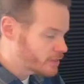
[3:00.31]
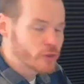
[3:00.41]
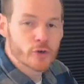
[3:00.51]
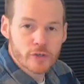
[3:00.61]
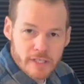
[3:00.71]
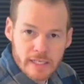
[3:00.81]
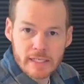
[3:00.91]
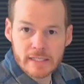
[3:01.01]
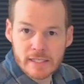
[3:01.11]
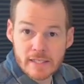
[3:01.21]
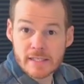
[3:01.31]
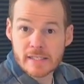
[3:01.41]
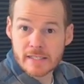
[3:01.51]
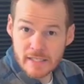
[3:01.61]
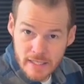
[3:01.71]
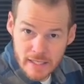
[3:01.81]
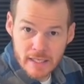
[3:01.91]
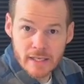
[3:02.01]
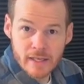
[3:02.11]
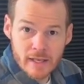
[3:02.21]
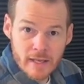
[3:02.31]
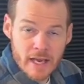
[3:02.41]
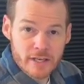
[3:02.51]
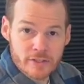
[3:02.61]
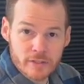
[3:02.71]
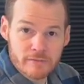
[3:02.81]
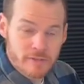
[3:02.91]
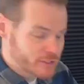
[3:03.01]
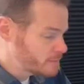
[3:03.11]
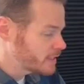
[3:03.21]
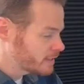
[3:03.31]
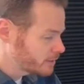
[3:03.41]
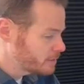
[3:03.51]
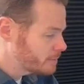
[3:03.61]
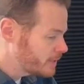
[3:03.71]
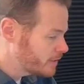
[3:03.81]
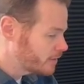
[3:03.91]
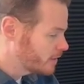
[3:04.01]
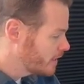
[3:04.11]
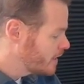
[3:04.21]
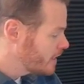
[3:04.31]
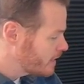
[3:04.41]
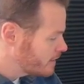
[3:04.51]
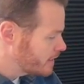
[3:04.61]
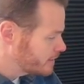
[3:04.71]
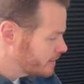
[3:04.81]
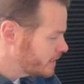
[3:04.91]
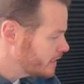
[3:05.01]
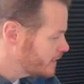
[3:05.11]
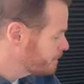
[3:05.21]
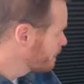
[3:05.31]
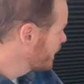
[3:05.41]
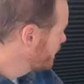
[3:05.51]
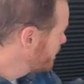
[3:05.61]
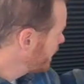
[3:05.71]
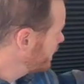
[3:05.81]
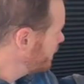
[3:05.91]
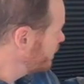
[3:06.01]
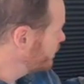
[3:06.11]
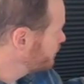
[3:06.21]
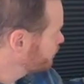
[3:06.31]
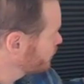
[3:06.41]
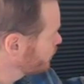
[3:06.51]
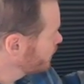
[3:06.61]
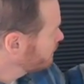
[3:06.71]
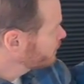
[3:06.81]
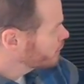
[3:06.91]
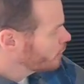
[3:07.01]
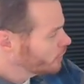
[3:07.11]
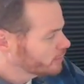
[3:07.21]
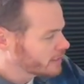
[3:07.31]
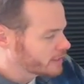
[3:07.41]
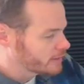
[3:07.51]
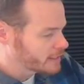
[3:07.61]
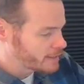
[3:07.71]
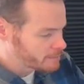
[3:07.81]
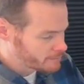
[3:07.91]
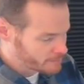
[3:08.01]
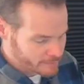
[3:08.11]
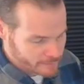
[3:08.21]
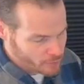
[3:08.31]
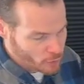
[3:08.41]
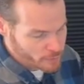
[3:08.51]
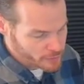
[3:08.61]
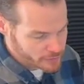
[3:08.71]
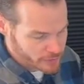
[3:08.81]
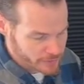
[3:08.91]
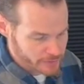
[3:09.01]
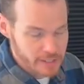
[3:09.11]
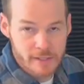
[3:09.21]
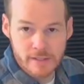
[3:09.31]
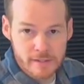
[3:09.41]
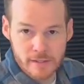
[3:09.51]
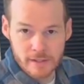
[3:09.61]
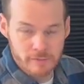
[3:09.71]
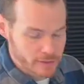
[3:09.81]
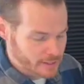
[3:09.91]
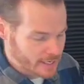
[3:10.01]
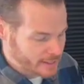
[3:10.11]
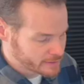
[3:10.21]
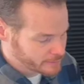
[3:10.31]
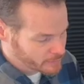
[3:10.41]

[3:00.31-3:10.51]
13C actually fits me a little bit better than D. Back here we have the Carlisle, and I'm almost certain that this is a different last.